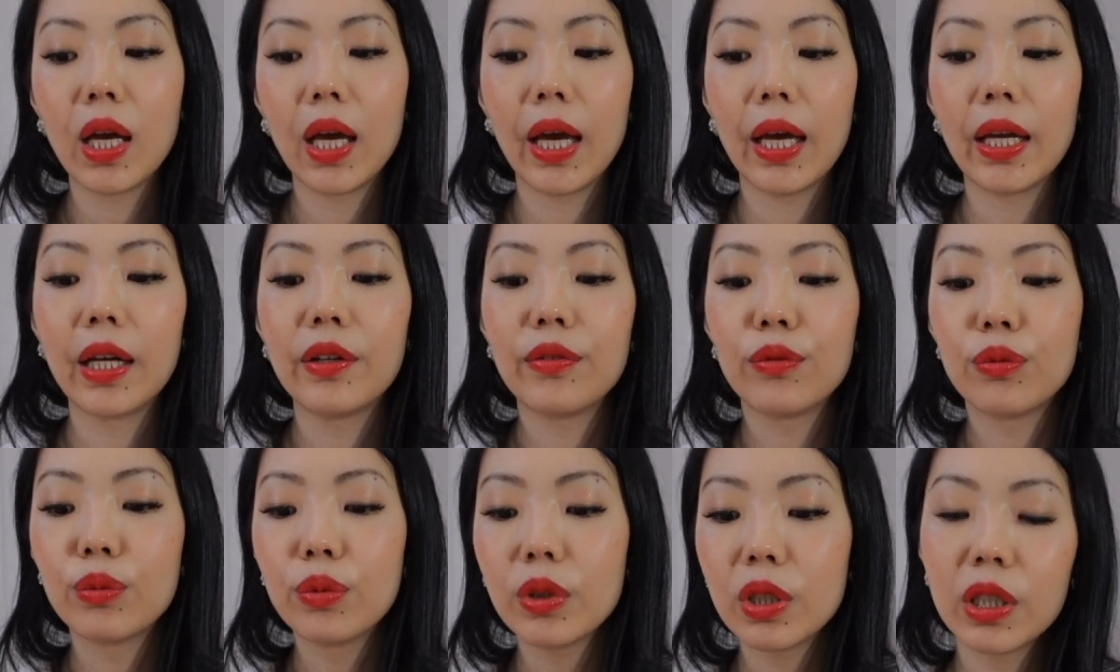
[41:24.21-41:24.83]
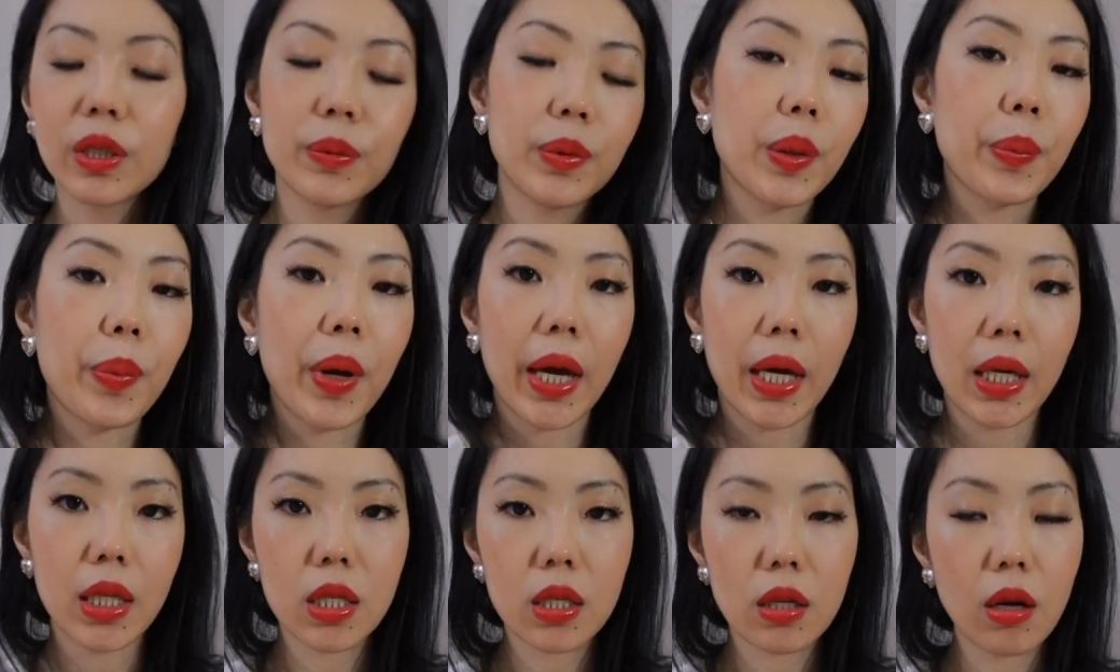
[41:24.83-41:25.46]
And it really
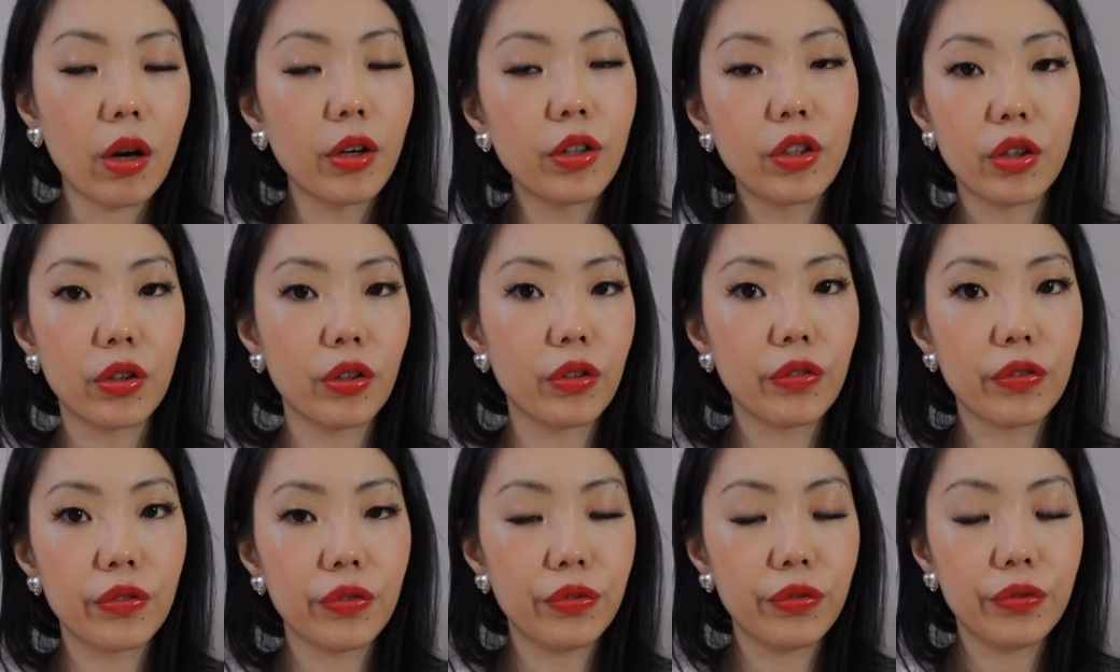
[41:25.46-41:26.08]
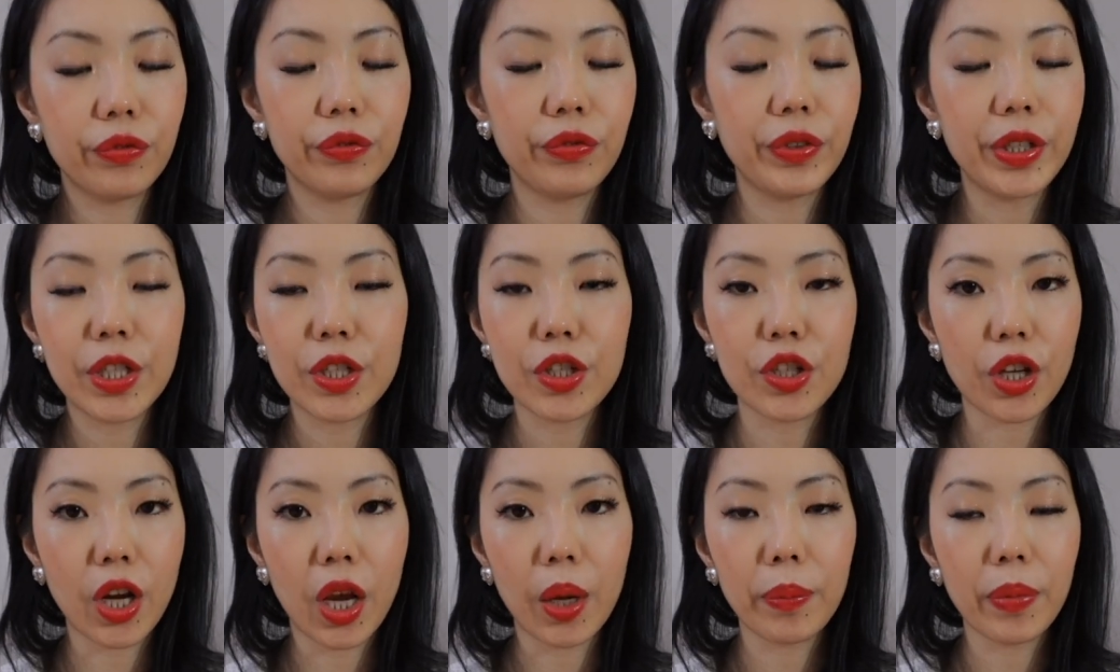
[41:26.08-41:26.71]
depends on your feet
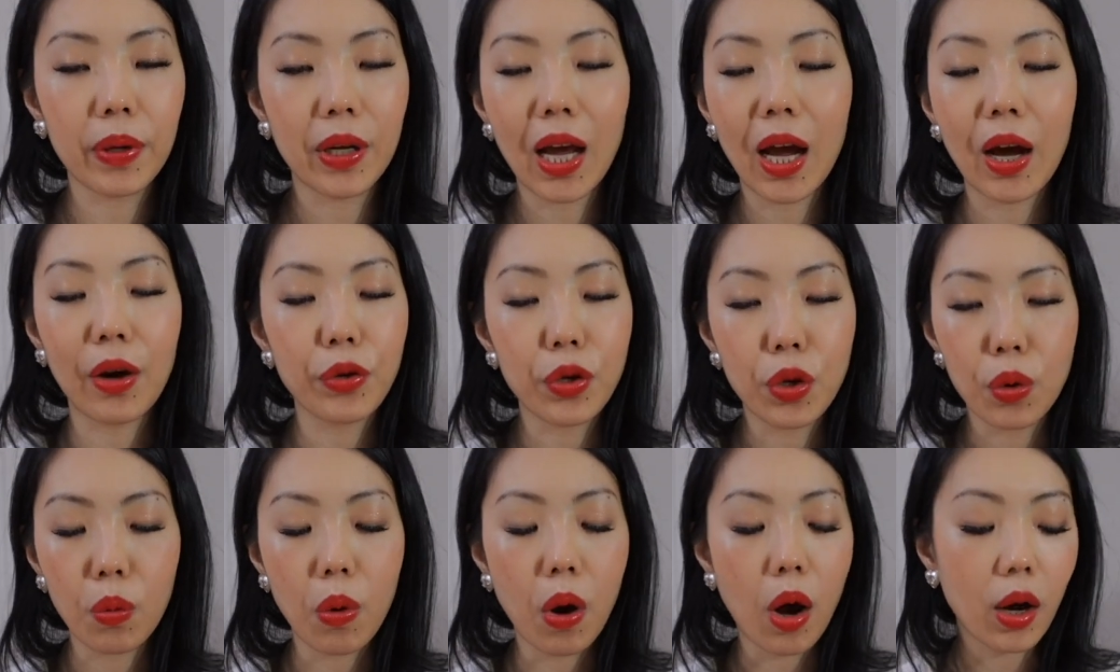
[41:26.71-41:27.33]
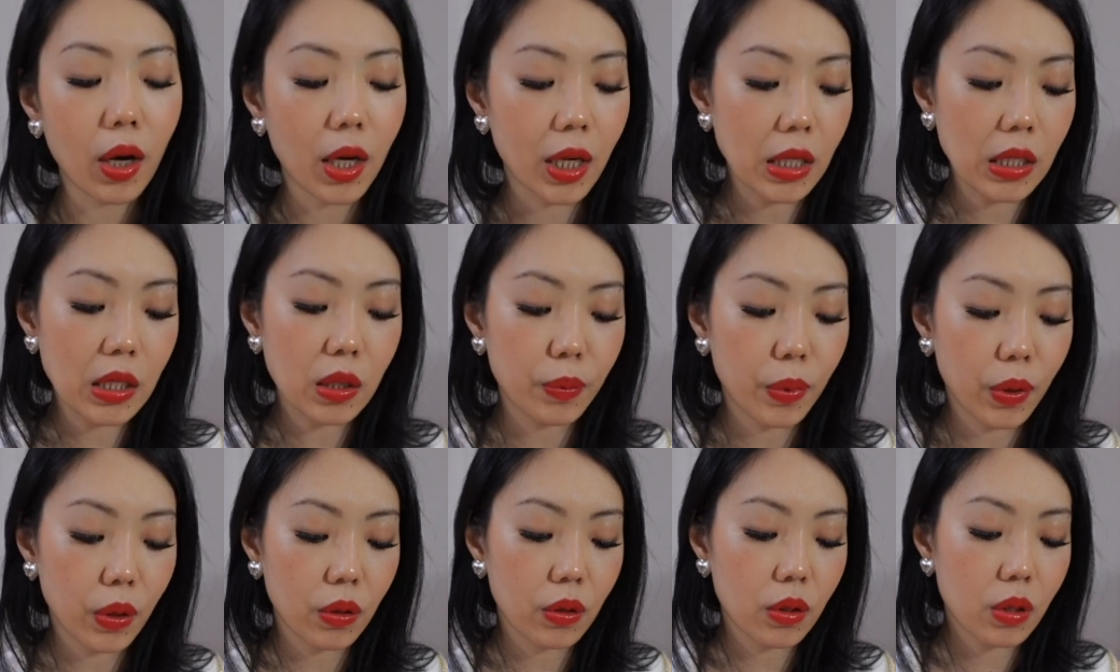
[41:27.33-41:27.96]
shape and how you walk, I
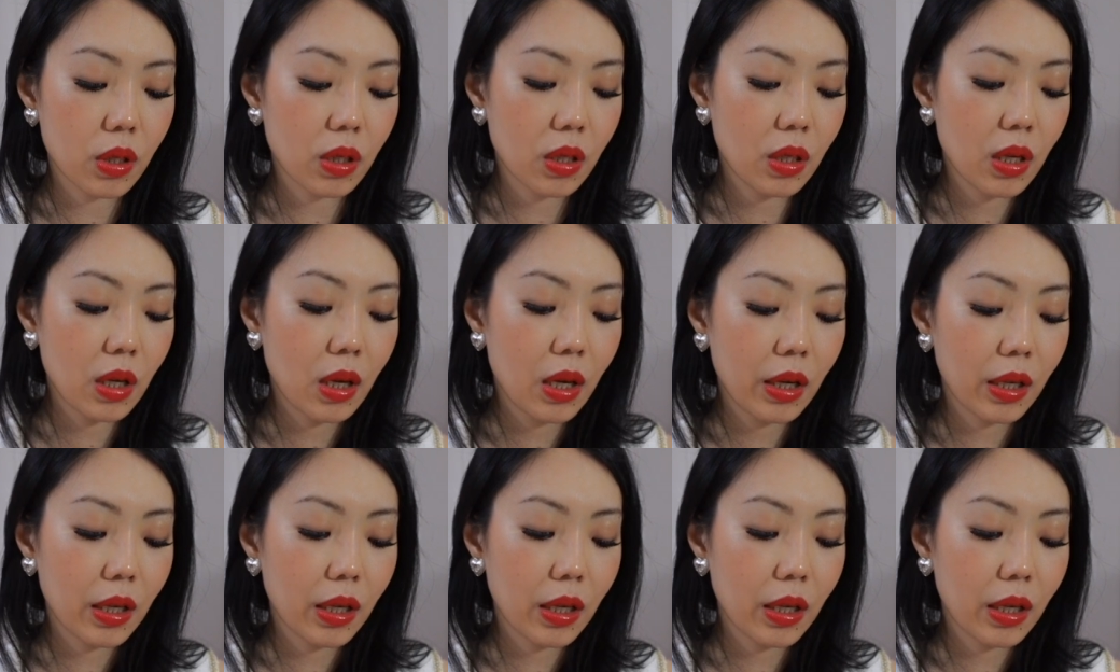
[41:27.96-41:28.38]
suppose.